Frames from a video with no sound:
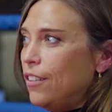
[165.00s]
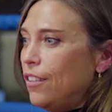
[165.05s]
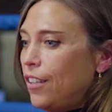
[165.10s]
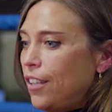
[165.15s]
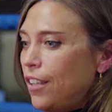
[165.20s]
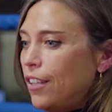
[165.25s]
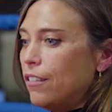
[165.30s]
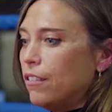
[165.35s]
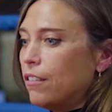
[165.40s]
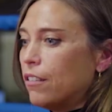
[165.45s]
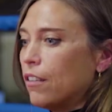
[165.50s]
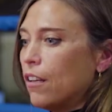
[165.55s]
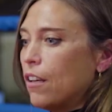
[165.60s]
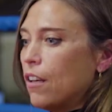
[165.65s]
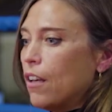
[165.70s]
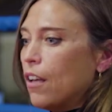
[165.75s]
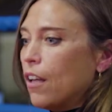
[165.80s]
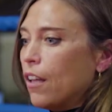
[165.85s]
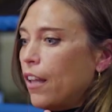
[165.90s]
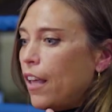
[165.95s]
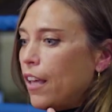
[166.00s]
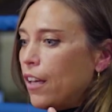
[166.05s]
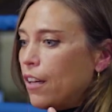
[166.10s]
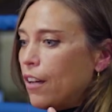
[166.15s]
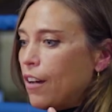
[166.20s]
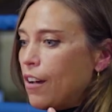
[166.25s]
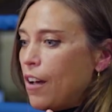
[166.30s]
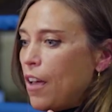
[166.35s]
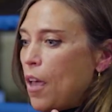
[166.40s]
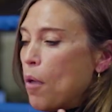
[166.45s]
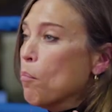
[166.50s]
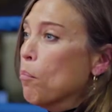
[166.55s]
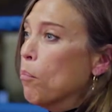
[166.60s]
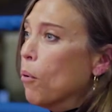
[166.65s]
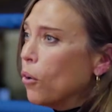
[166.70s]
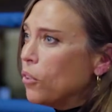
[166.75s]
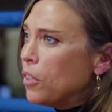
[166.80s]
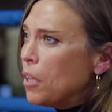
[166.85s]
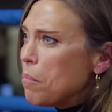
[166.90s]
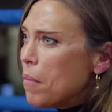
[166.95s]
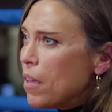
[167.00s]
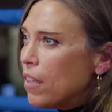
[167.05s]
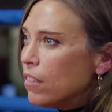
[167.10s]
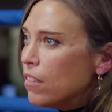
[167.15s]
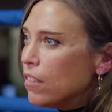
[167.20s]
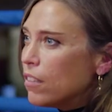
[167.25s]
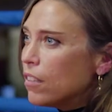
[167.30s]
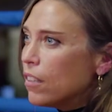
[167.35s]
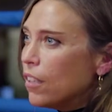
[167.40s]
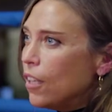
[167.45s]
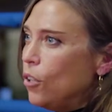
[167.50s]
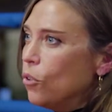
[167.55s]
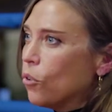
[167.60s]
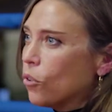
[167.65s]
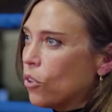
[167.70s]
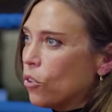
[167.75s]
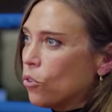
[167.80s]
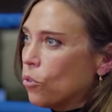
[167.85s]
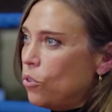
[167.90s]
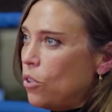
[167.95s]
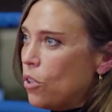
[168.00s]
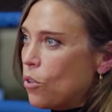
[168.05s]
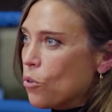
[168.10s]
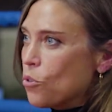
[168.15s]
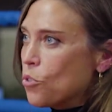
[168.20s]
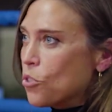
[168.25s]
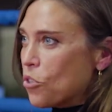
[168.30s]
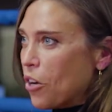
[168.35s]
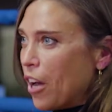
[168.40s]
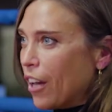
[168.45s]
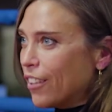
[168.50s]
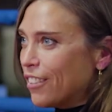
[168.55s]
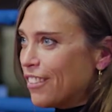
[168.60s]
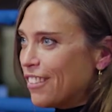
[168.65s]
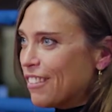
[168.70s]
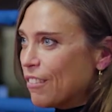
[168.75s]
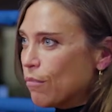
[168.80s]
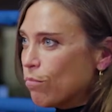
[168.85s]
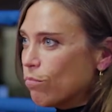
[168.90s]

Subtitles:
need like embodiment in order to deconstruct.